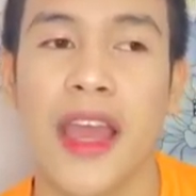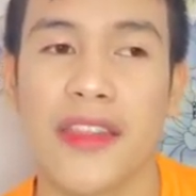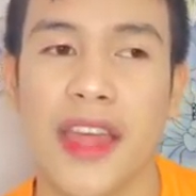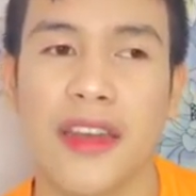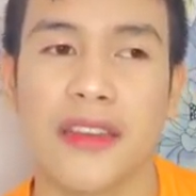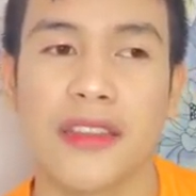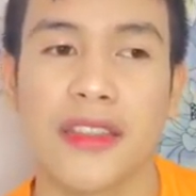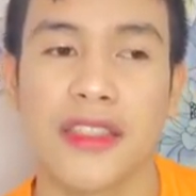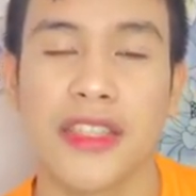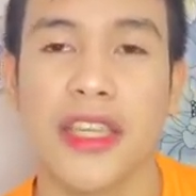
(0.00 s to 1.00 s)
then
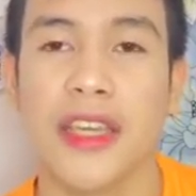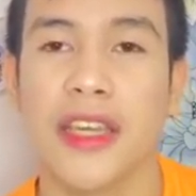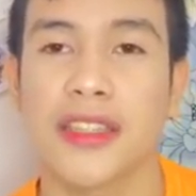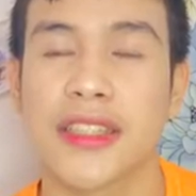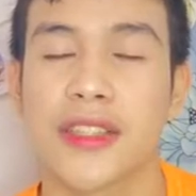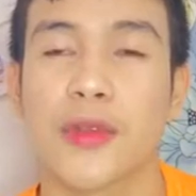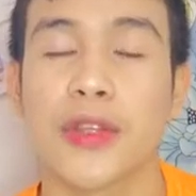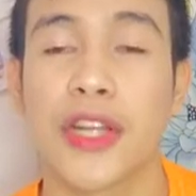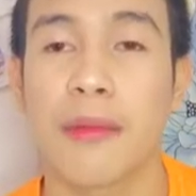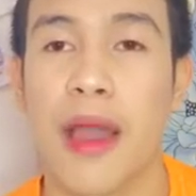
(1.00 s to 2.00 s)
she
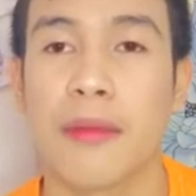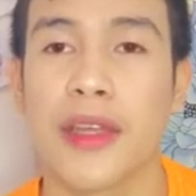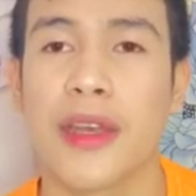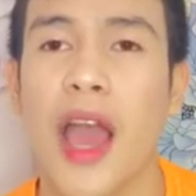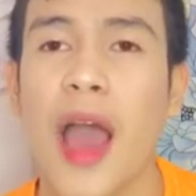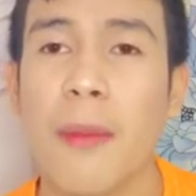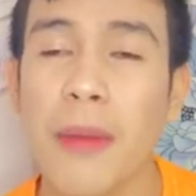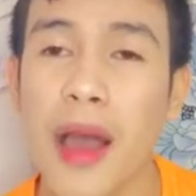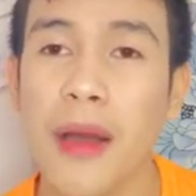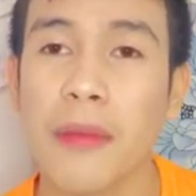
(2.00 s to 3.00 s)
told her mom that,
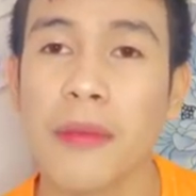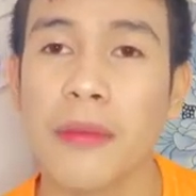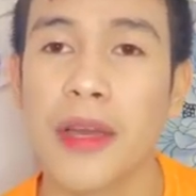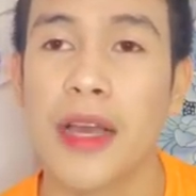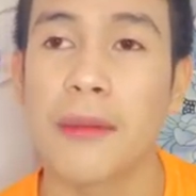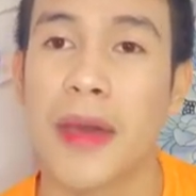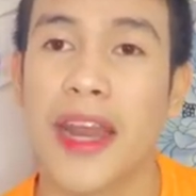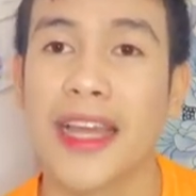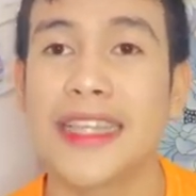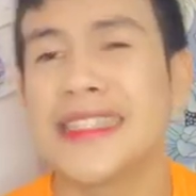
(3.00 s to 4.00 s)
"Mom,
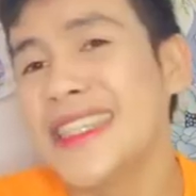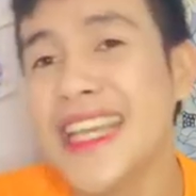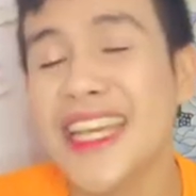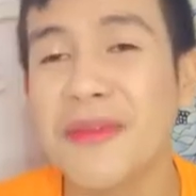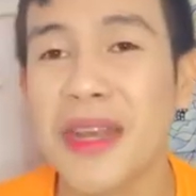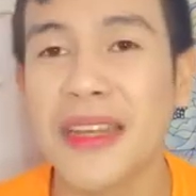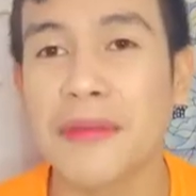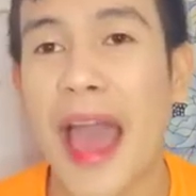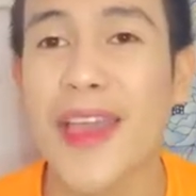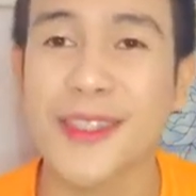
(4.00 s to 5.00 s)
parang hindi ka
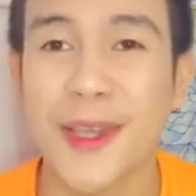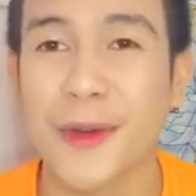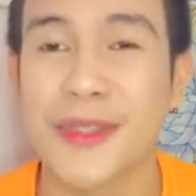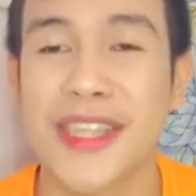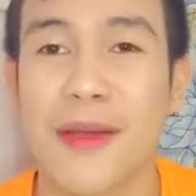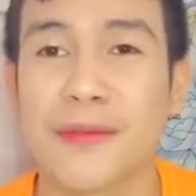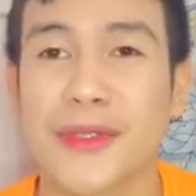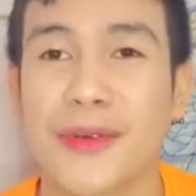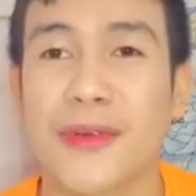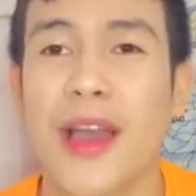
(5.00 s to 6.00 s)
naman maayos kausap,
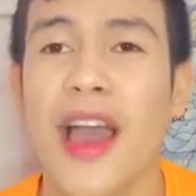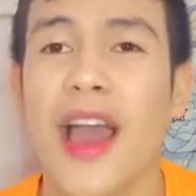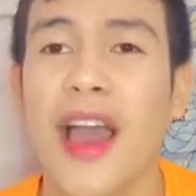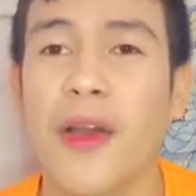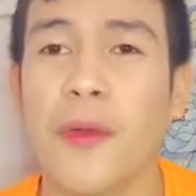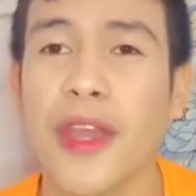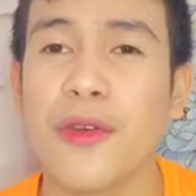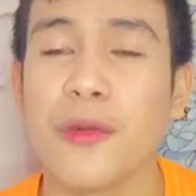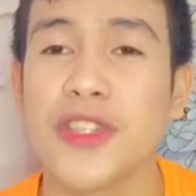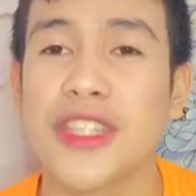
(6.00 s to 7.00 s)
so why
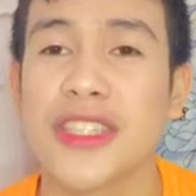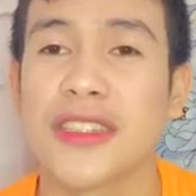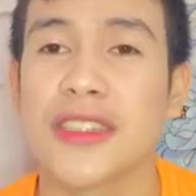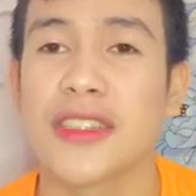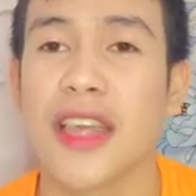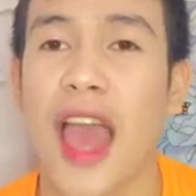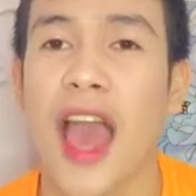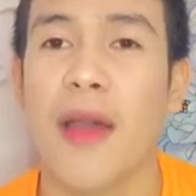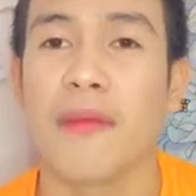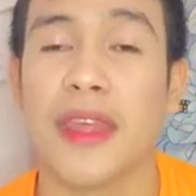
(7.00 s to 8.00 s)
don't we just
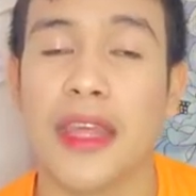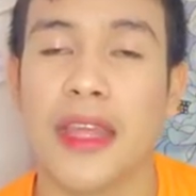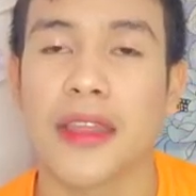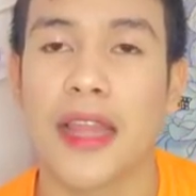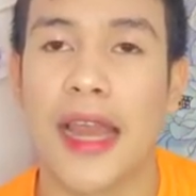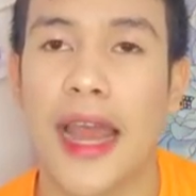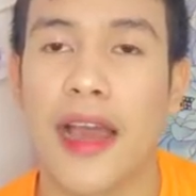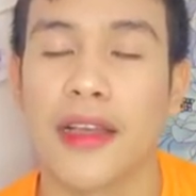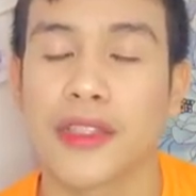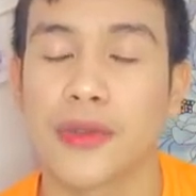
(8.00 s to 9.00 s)
eat na
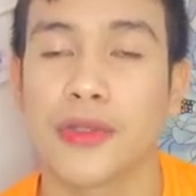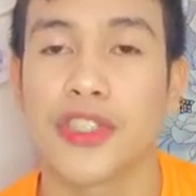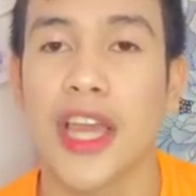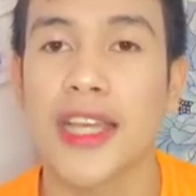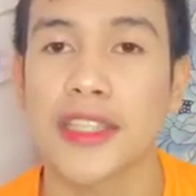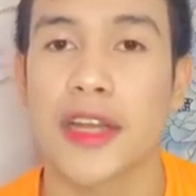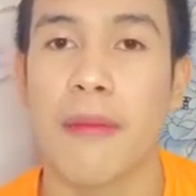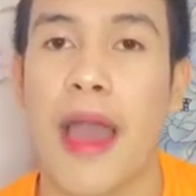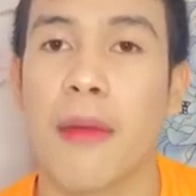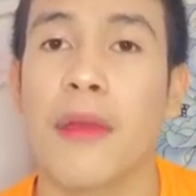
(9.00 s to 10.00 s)
lang?" So she asked her
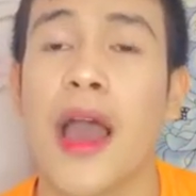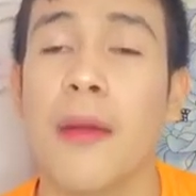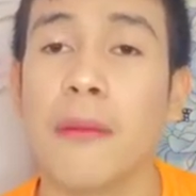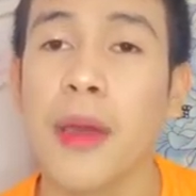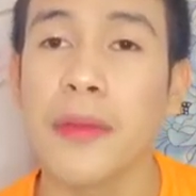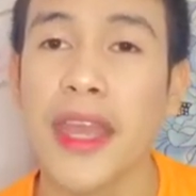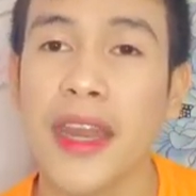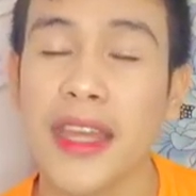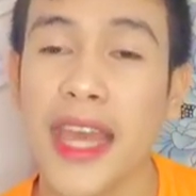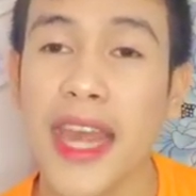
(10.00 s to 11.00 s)
mom, "Mom,
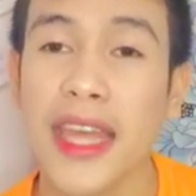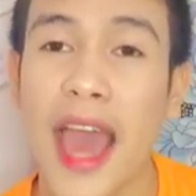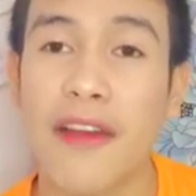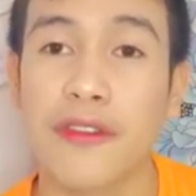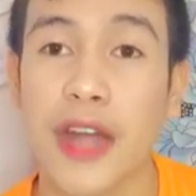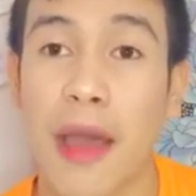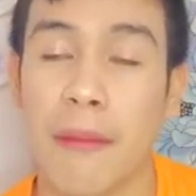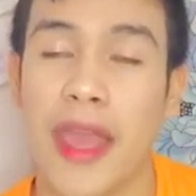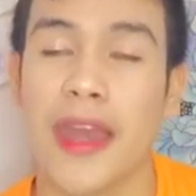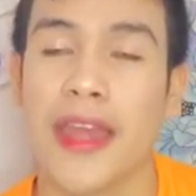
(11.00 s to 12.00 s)
can I have
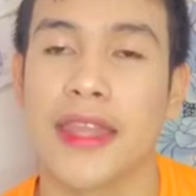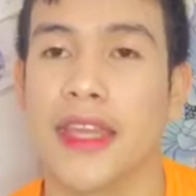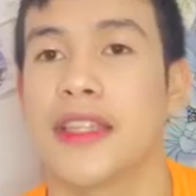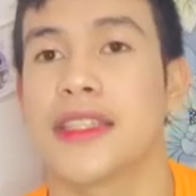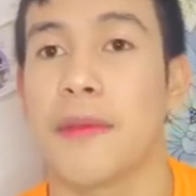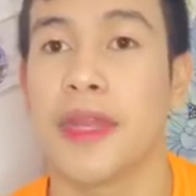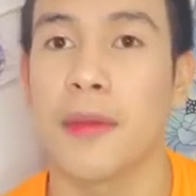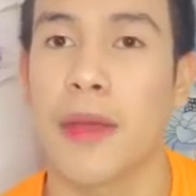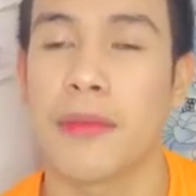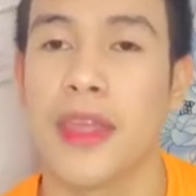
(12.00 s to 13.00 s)
ramen?" And then sabi
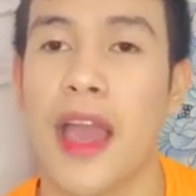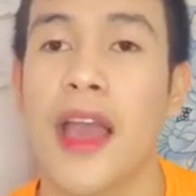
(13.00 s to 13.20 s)
ng mom niya,